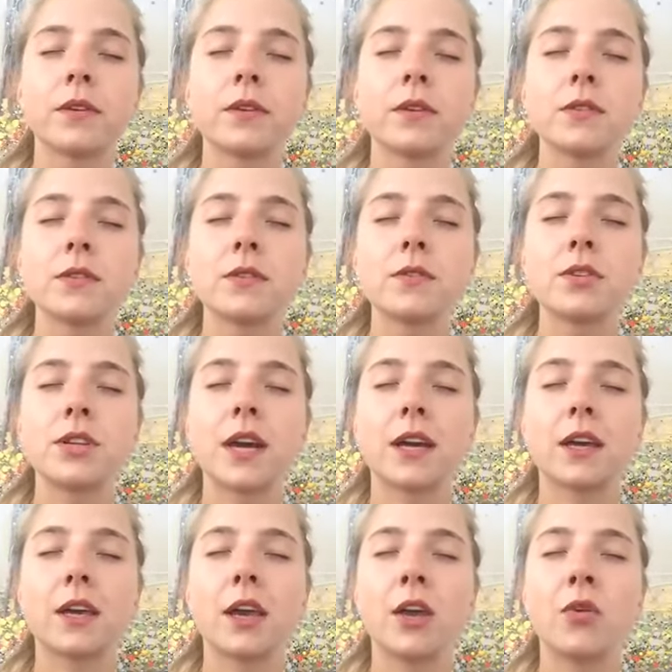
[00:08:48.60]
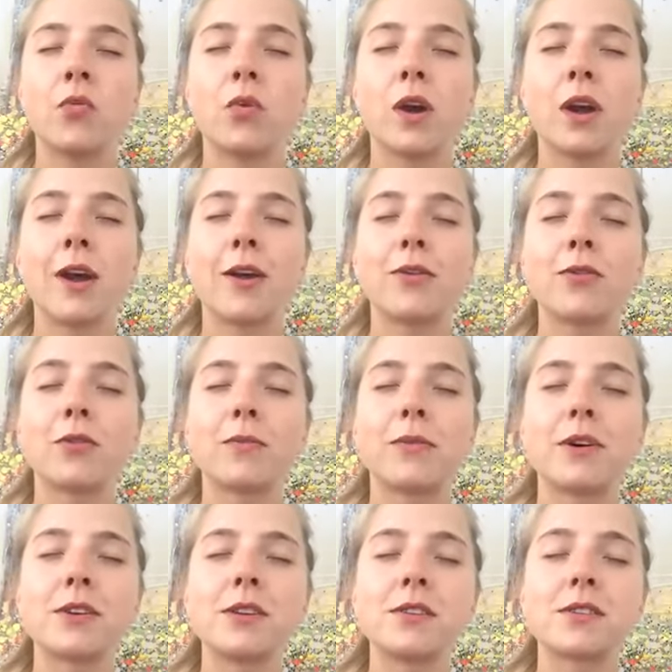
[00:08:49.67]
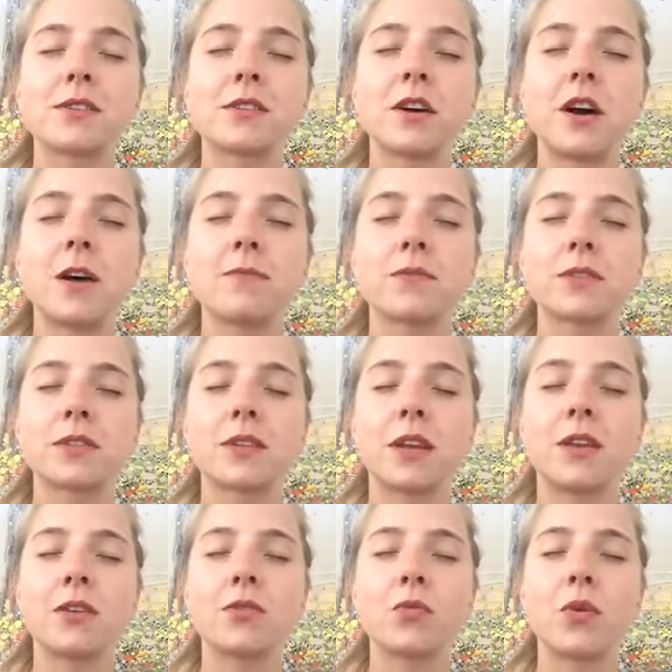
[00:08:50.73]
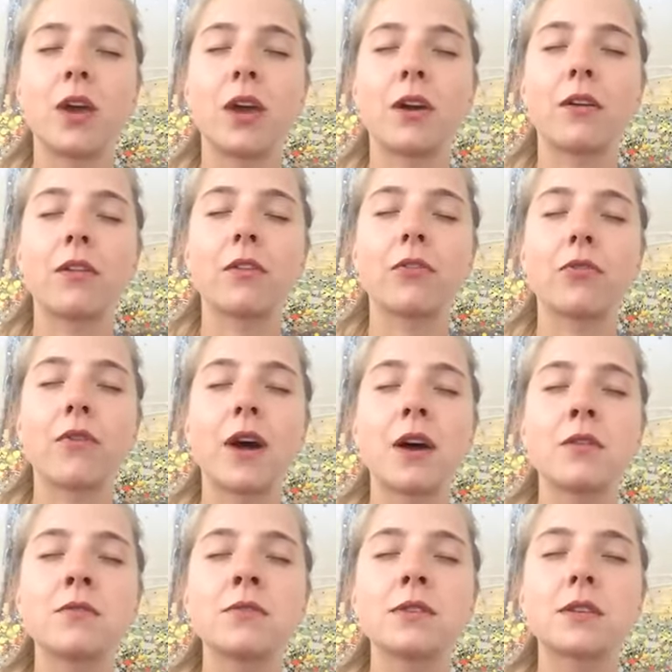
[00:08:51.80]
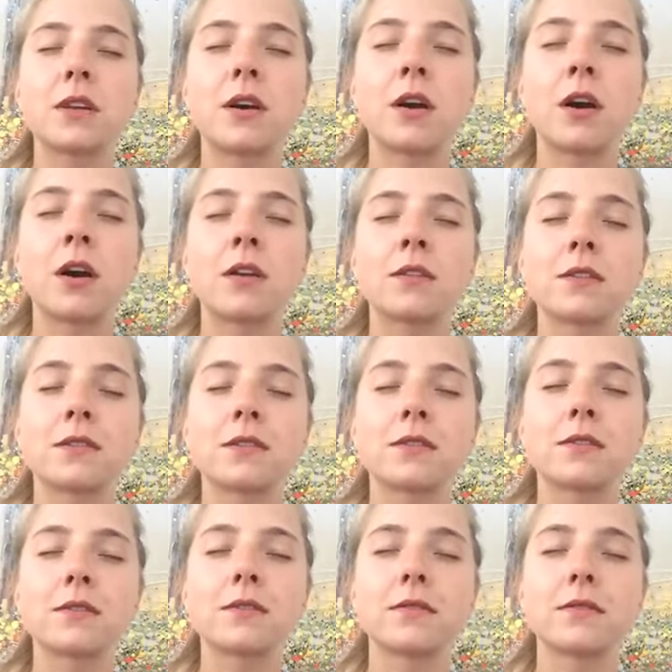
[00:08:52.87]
So checking where your body stops and where the ground starts.